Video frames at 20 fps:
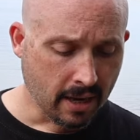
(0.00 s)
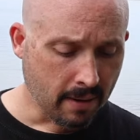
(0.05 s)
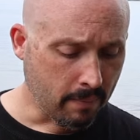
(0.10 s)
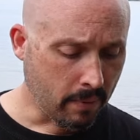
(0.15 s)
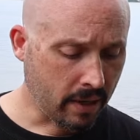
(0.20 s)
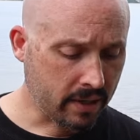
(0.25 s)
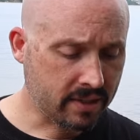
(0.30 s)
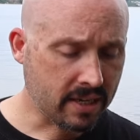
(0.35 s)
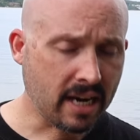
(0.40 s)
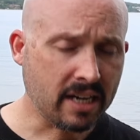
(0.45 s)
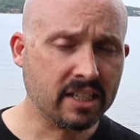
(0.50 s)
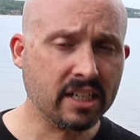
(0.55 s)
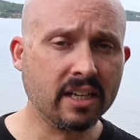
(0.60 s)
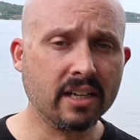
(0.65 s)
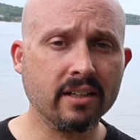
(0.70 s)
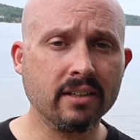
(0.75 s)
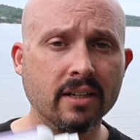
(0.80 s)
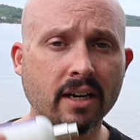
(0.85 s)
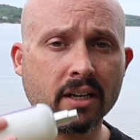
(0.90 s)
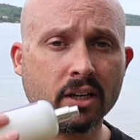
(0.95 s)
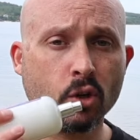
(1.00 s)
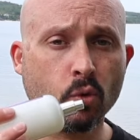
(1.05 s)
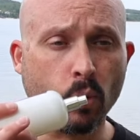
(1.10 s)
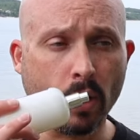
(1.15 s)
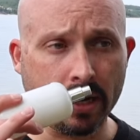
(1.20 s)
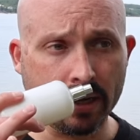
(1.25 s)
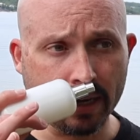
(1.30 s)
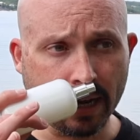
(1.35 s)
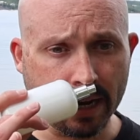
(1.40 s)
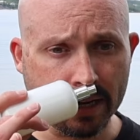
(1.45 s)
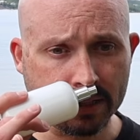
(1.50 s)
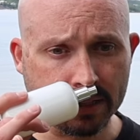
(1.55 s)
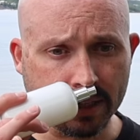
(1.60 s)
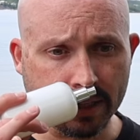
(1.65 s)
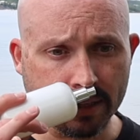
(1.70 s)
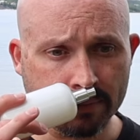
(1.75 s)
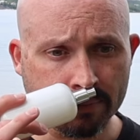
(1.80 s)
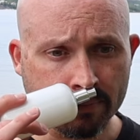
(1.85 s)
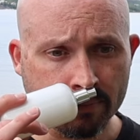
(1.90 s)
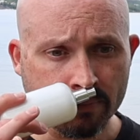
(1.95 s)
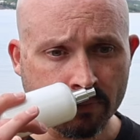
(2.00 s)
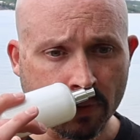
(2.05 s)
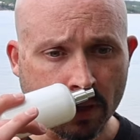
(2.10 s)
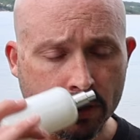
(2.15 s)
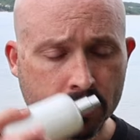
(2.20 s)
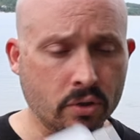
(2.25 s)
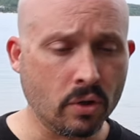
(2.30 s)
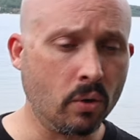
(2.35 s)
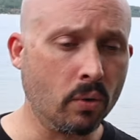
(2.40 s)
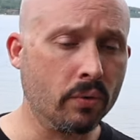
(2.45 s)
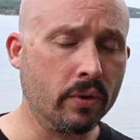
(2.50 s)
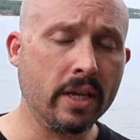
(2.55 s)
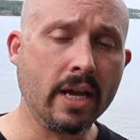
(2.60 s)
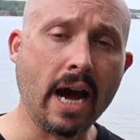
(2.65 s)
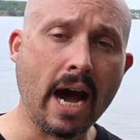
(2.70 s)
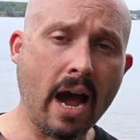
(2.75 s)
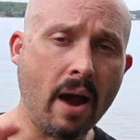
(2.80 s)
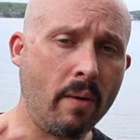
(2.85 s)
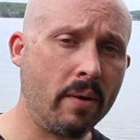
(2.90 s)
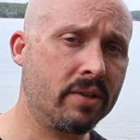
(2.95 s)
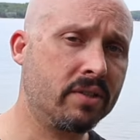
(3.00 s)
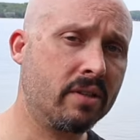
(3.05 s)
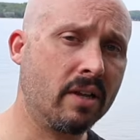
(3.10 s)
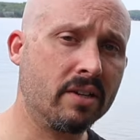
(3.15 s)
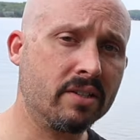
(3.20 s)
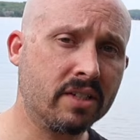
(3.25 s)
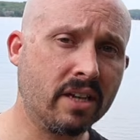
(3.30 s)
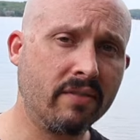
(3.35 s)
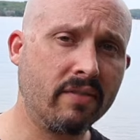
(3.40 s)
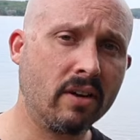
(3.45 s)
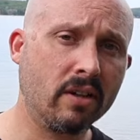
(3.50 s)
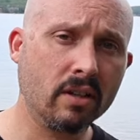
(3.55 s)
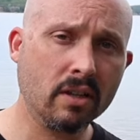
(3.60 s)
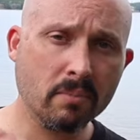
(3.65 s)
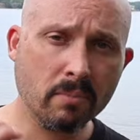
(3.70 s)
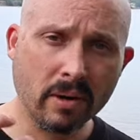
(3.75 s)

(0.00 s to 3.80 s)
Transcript: but it's actually done quite nicely. So the iris does give it a little